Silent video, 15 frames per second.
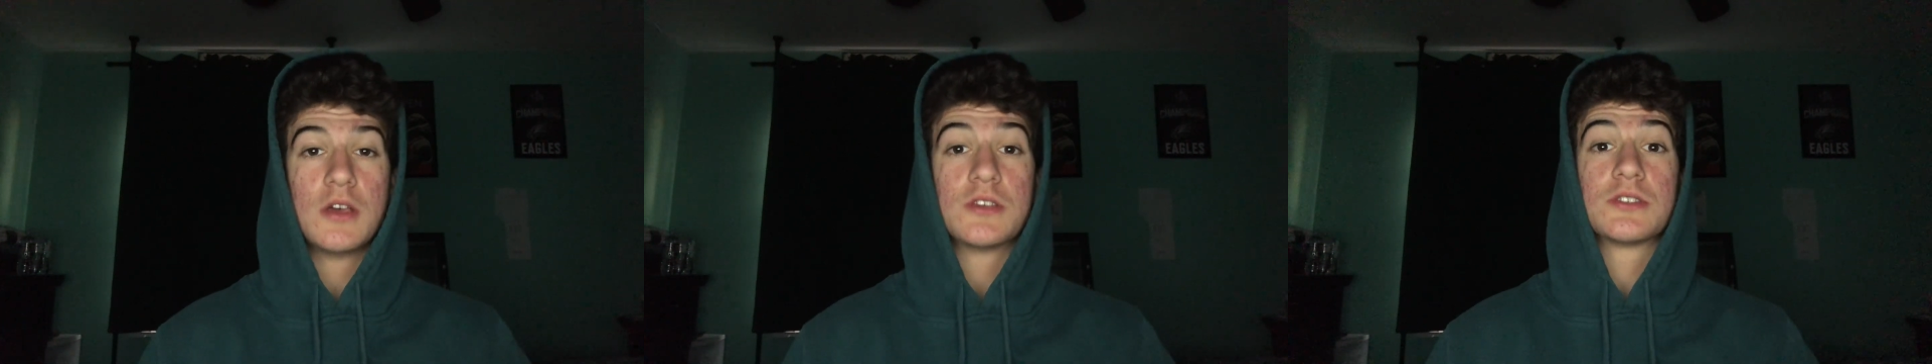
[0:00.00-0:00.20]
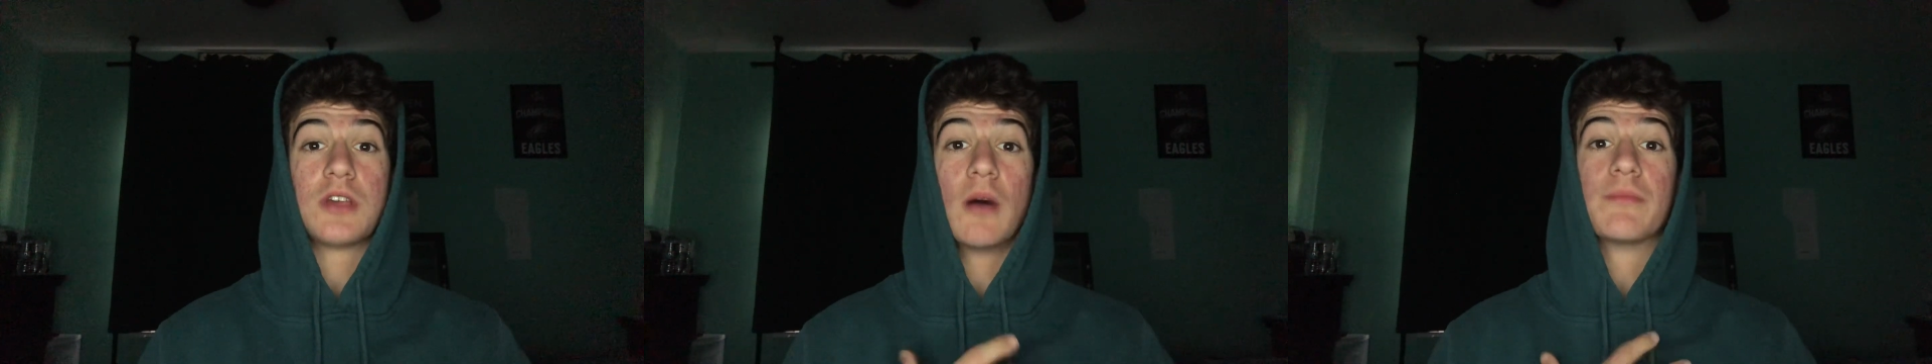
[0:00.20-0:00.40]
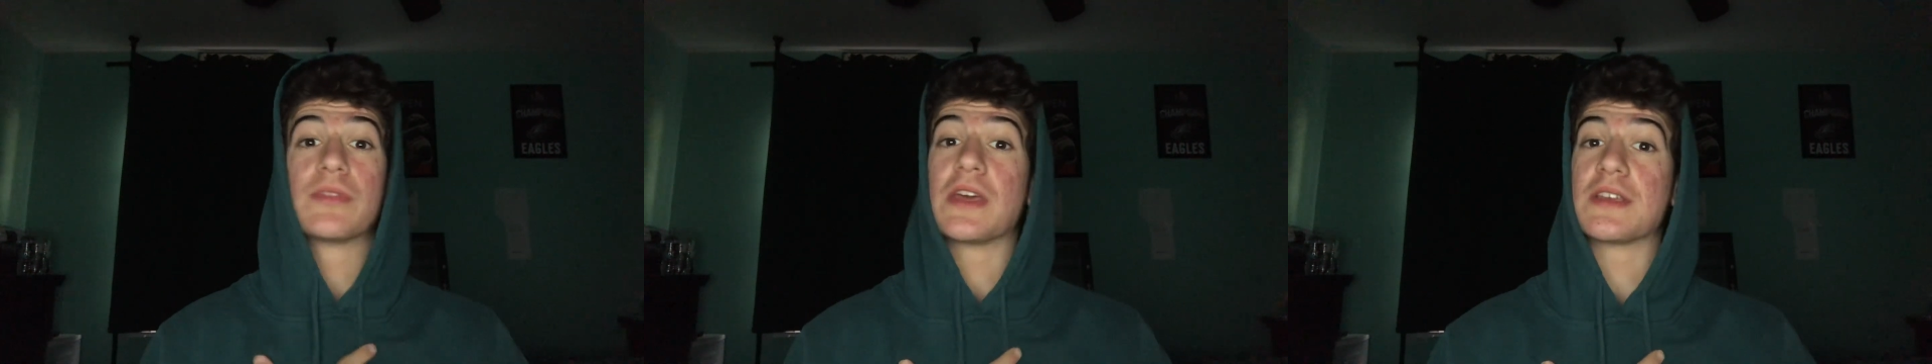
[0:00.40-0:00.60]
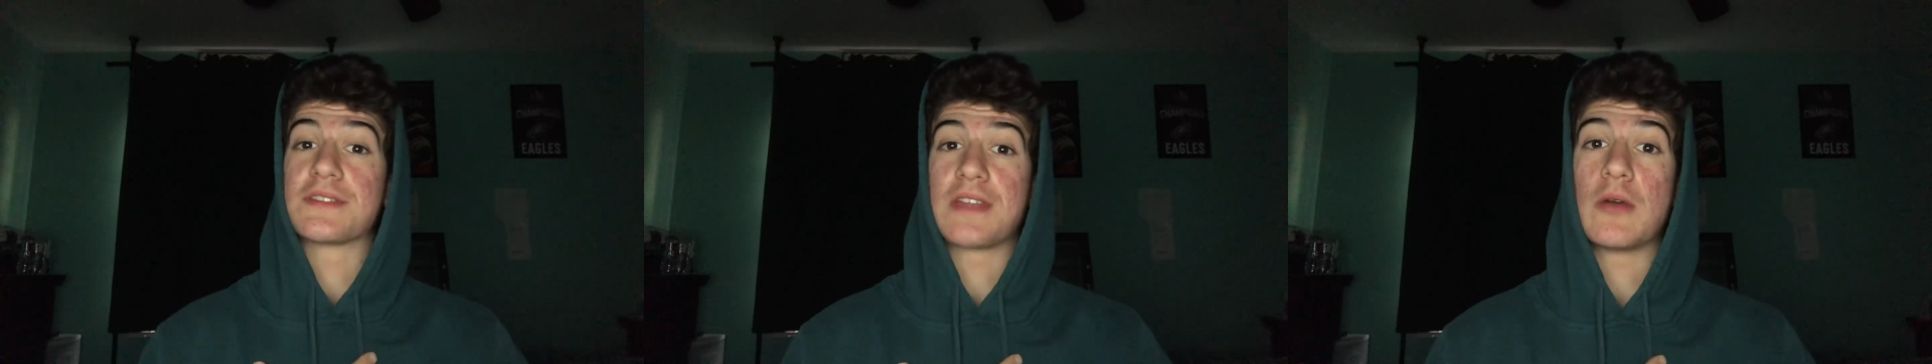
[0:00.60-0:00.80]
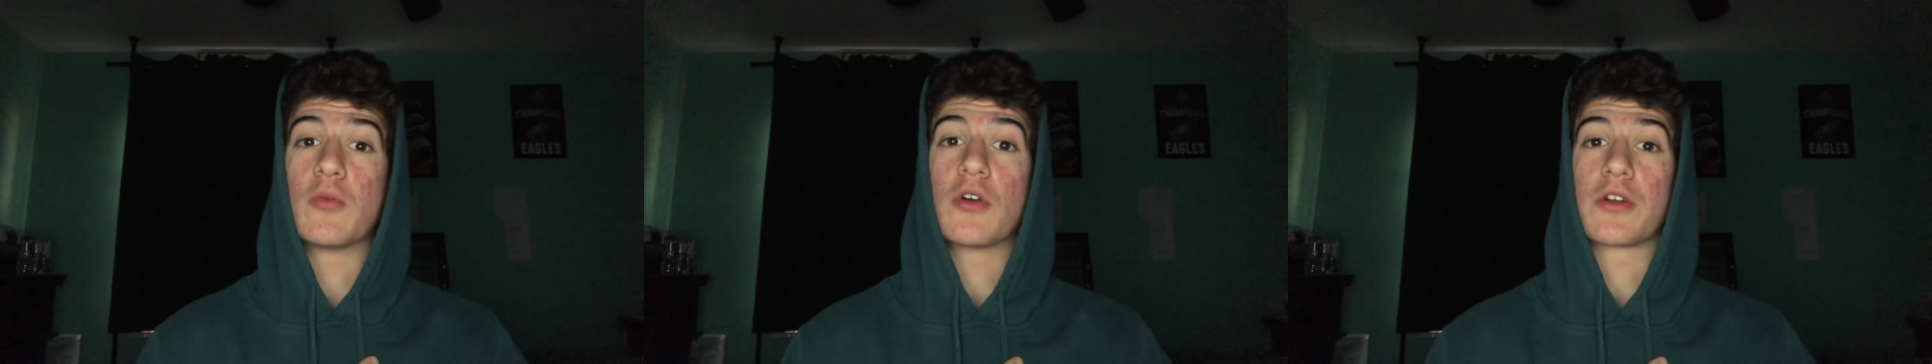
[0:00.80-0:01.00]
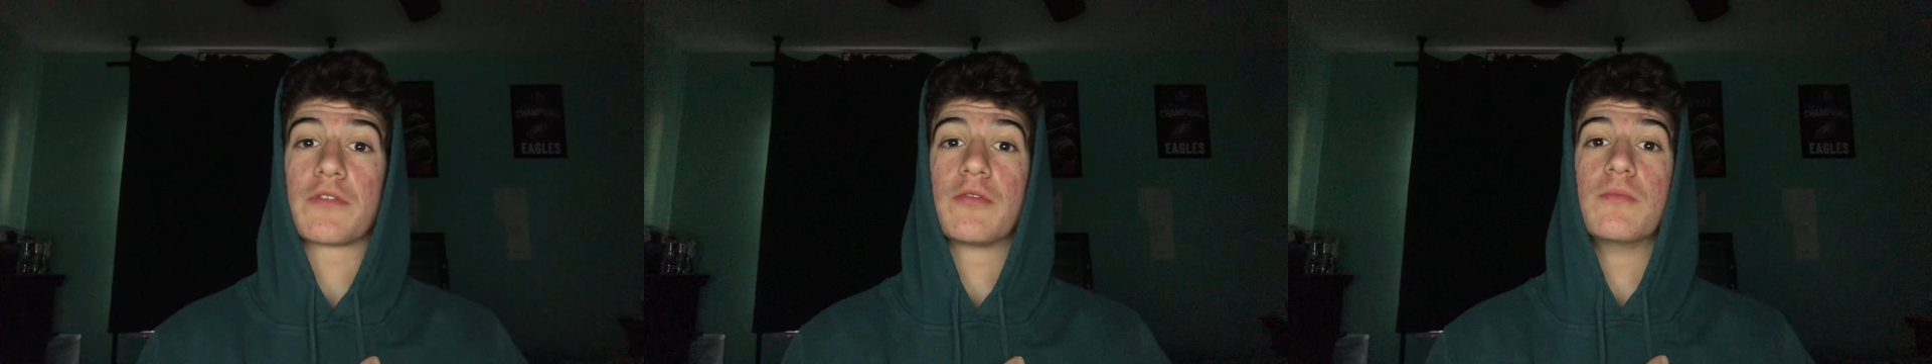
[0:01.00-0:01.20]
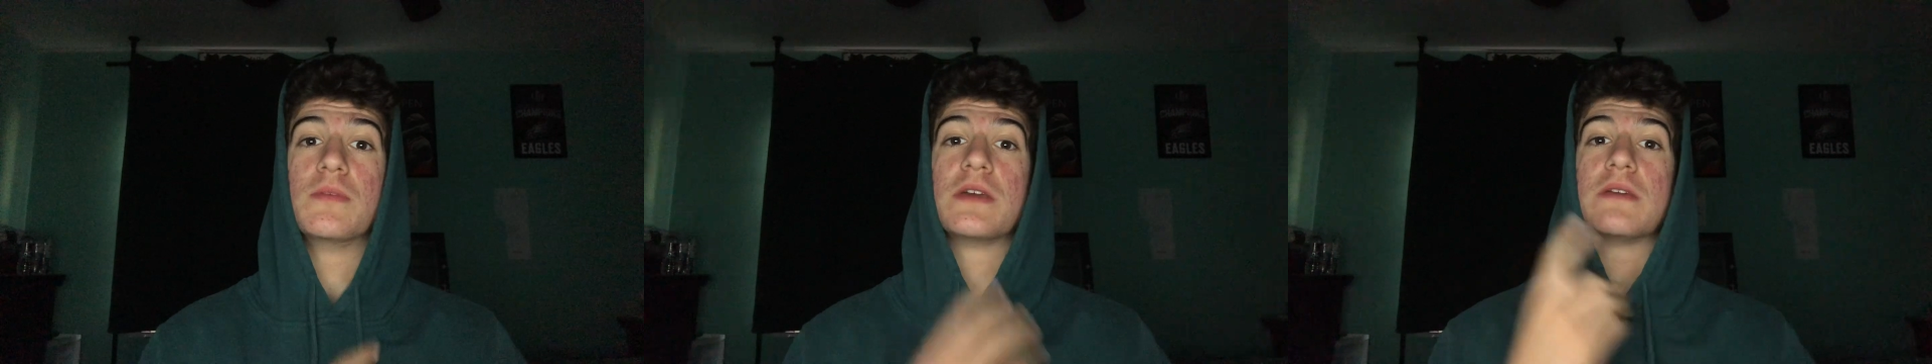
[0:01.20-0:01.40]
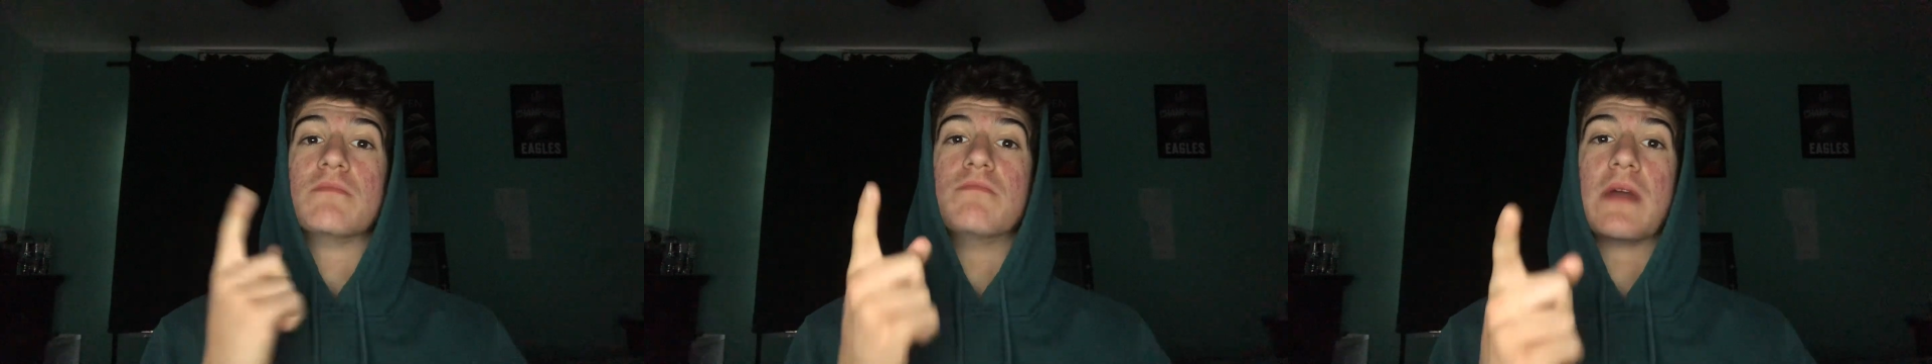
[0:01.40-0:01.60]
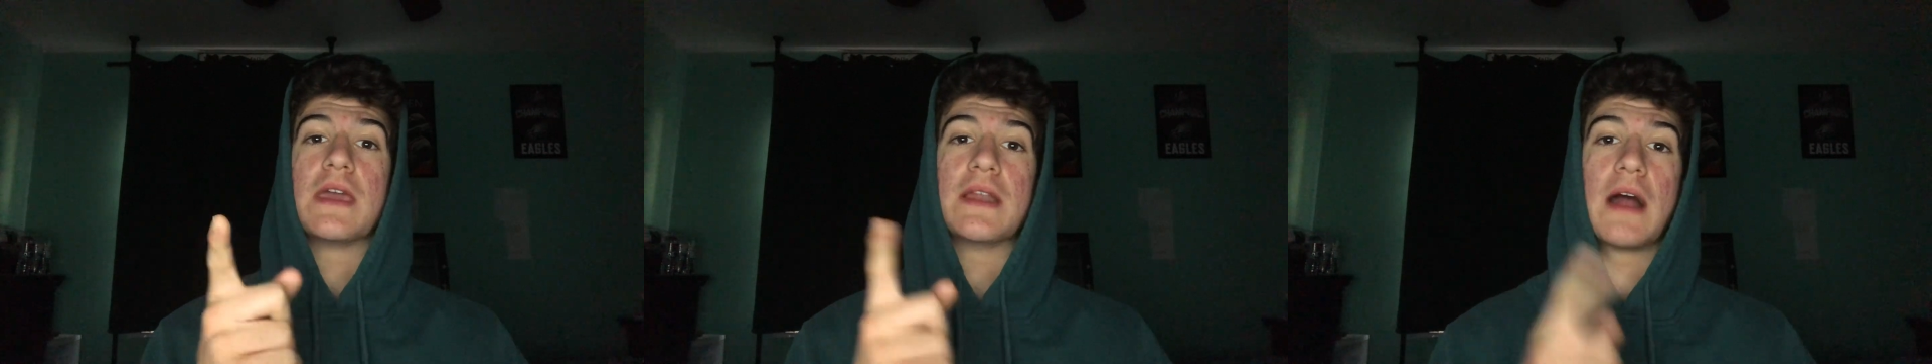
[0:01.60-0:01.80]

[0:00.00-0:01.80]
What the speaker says: Some things that work for me may